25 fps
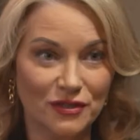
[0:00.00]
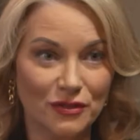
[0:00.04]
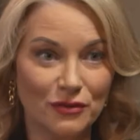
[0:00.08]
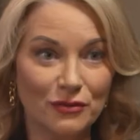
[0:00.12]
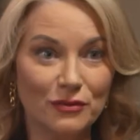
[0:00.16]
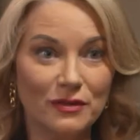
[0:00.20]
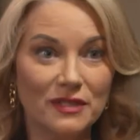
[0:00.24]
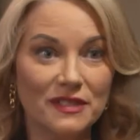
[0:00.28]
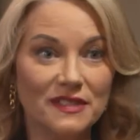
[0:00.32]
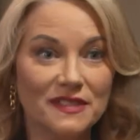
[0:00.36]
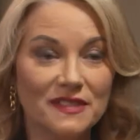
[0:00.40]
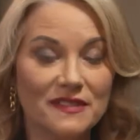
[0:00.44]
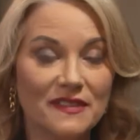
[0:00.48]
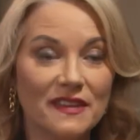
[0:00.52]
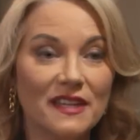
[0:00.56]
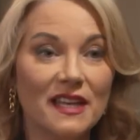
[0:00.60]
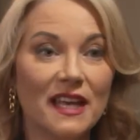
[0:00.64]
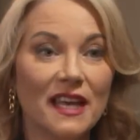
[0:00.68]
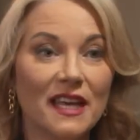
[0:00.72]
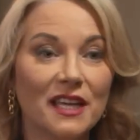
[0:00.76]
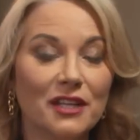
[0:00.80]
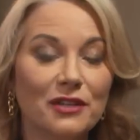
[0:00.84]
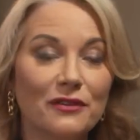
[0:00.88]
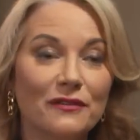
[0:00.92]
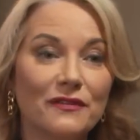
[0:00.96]
who is the
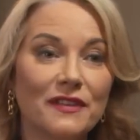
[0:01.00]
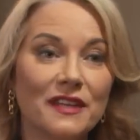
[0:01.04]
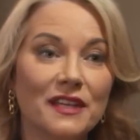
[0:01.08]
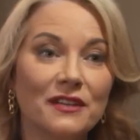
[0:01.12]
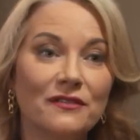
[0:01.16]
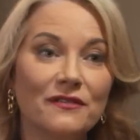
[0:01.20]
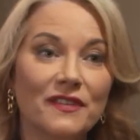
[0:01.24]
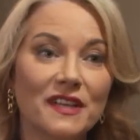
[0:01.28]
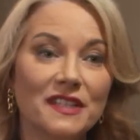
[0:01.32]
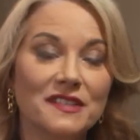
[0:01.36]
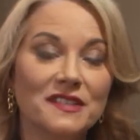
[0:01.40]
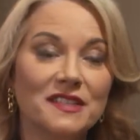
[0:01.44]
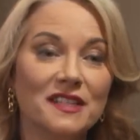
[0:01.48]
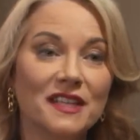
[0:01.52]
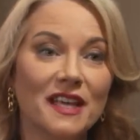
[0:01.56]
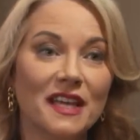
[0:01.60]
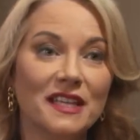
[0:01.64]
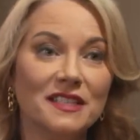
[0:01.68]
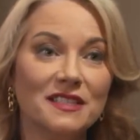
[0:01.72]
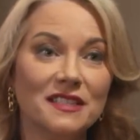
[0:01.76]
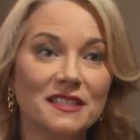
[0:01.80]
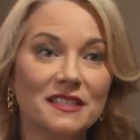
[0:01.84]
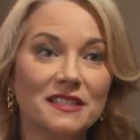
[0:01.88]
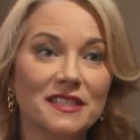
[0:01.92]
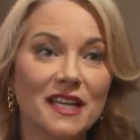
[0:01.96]
head of the
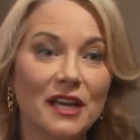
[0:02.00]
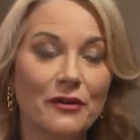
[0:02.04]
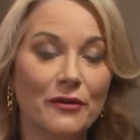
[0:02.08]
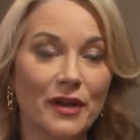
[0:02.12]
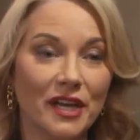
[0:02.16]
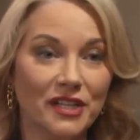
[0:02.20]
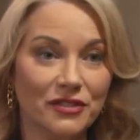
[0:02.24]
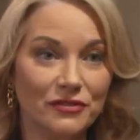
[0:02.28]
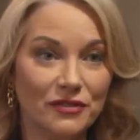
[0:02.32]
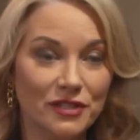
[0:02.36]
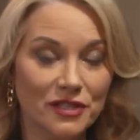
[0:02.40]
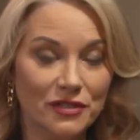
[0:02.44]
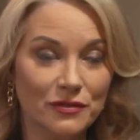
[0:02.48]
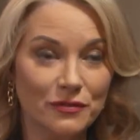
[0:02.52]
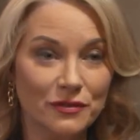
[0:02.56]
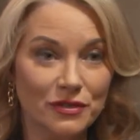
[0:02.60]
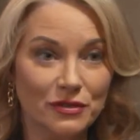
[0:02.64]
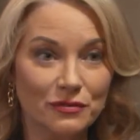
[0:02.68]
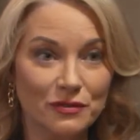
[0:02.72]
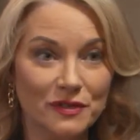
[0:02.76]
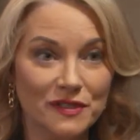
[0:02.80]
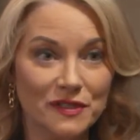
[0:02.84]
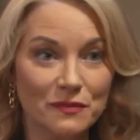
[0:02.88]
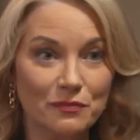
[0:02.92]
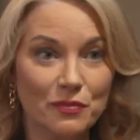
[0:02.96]
investigating directorate,
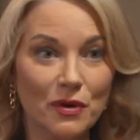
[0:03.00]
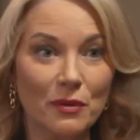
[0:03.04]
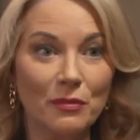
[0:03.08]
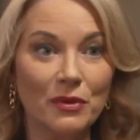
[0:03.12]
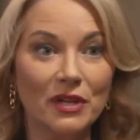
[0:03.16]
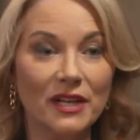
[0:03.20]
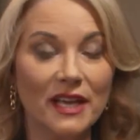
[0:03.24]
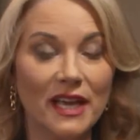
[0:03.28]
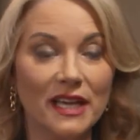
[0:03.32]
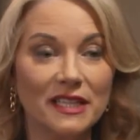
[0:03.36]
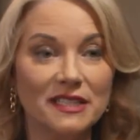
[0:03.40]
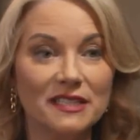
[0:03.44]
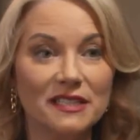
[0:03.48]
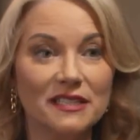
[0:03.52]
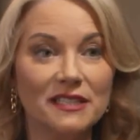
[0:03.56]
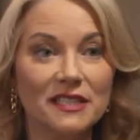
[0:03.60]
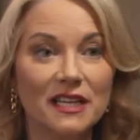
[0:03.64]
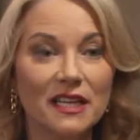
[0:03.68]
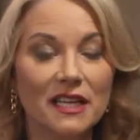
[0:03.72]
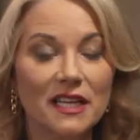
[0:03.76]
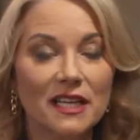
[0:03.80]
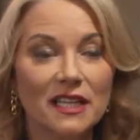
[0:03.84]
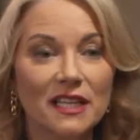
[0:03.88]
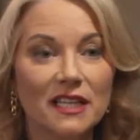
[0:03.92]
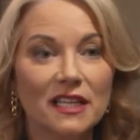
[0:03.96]
which was promulgated
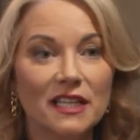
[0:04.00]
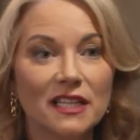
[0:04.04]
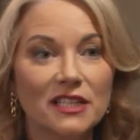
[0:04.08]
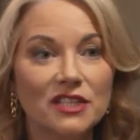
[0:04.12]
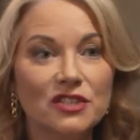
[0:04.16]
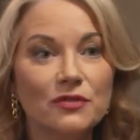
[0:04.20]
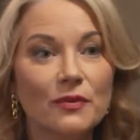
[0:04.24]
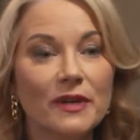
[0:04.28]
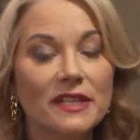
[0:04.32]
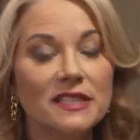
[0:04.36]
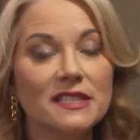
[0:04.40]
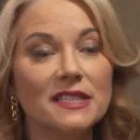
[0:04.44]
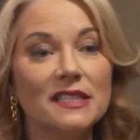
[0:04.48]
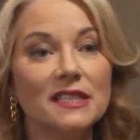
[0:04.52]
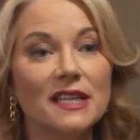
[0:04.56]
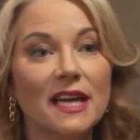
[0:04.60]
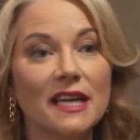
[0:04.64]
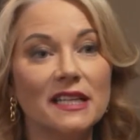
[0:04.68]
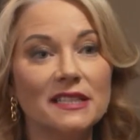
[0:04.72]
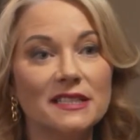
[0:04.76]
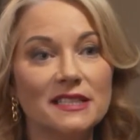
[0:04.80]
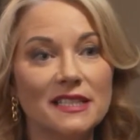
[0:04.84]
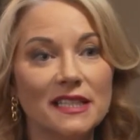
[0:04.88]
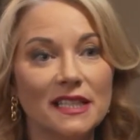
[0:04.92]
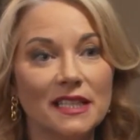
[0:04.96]
in
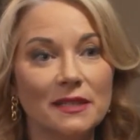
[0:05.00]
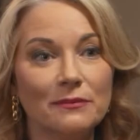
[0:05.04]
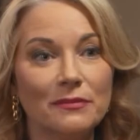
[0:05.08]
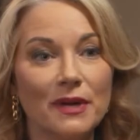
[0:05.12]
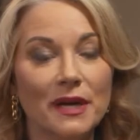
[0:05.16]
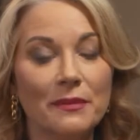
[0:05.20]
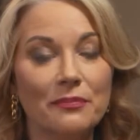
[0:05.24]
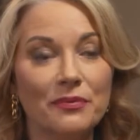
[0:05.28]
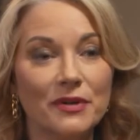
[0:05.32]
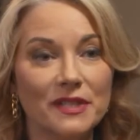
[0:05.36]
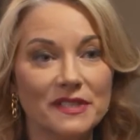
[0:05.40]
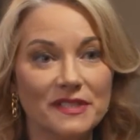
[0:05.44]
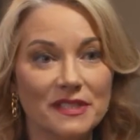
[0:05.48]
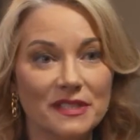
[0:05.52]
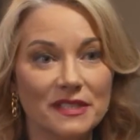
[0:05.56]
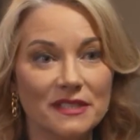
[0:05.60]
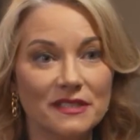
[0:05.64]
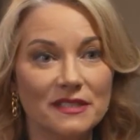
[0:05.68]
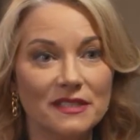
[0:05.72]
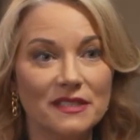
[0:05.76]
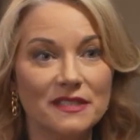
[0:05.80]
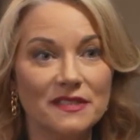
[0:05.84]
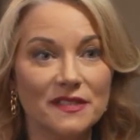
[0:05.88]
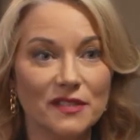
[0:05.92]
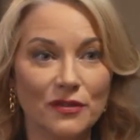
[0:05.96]
2019 by
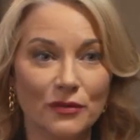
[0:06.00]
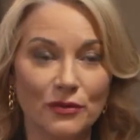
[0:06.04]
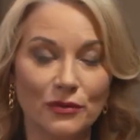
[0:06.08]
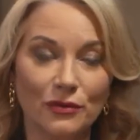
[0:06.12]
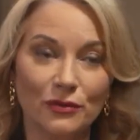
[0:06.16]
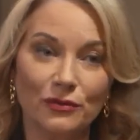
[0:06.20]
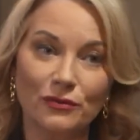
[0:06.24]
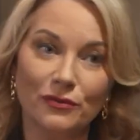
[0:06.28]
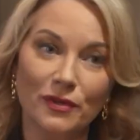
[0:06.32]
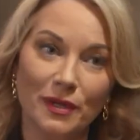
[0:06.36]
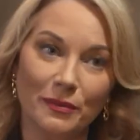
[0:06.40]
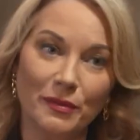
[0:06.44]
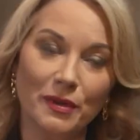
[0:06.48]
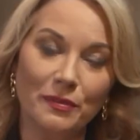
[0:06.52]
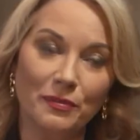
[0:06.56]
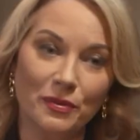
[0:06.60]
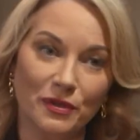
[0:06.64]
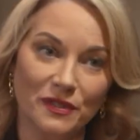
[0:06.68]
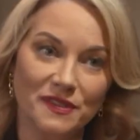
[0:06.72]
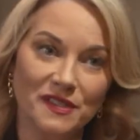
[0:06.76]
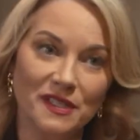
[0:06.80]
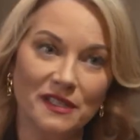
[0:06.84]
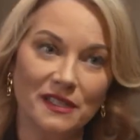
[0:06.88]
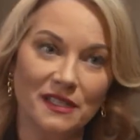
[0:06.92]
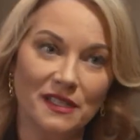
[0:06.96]
President Cyril
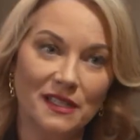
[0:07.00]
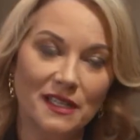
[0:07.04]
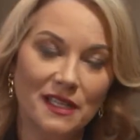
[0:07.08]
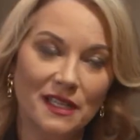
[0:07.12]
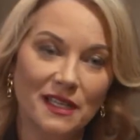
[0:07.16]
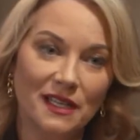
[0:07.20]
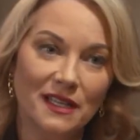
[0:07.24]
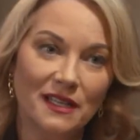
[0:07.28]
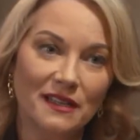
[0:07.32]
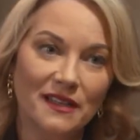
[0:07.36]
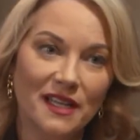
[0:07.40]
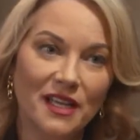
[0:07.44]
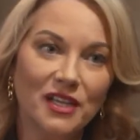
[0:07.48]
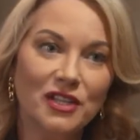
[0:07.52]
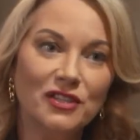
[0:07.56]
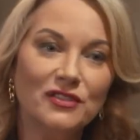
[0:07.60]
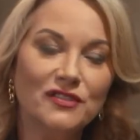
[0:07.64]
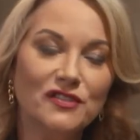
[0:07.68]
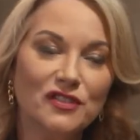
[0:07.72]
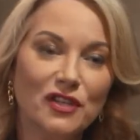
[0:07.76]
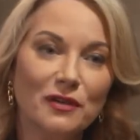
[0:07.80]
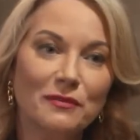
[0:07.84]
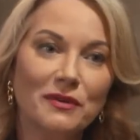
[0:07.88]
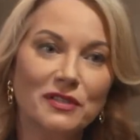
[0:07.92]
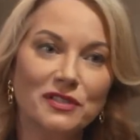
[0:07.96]
Ramaphosa. Thank you
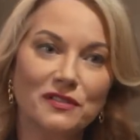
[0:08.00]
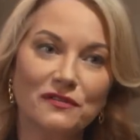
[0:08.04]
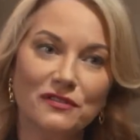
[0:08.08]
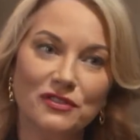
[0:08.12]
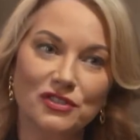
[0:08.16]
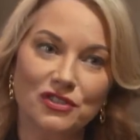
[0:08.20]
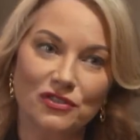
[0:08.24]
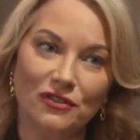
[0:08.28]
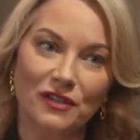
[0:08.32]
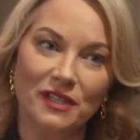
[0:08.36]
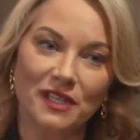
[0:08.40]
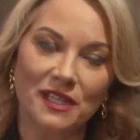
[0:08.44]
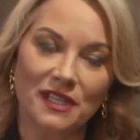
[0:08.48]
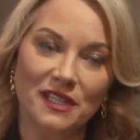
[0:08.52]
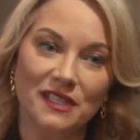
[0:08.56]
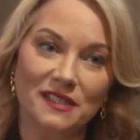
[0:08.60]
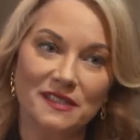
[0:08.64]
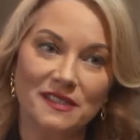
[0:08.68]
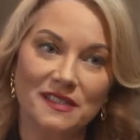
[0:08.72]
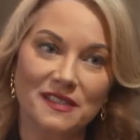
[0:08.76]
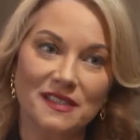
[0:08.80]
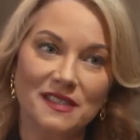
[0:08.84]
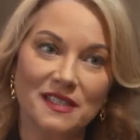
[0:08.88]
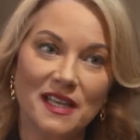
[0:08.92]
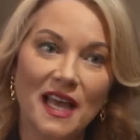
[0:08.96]
so much for joining
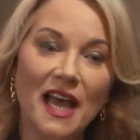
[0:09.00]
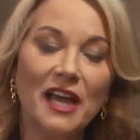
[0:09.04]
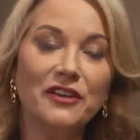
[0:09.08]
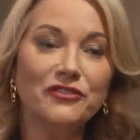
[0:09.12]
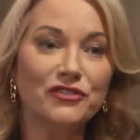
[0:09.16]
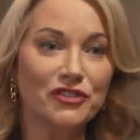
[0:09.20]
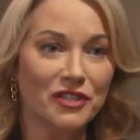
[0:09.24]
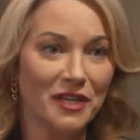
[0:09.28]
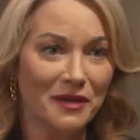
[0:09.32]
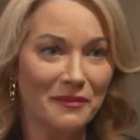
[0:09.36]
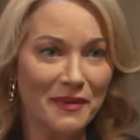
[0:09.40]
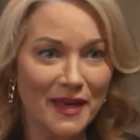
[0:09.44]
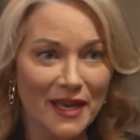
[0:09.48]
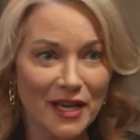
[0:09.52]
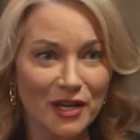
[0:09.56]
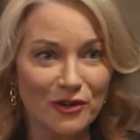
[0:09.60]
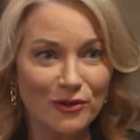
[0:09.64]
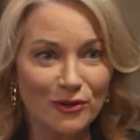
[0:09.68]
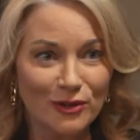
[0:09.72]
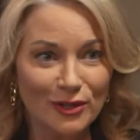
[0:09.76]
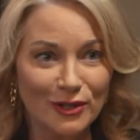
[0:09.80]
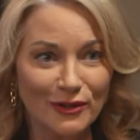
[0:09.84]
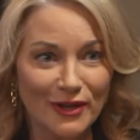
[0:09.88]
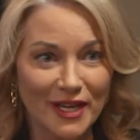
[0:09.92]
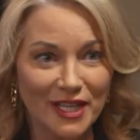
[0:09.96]
us. Andrea, may I
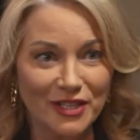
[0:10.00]
call you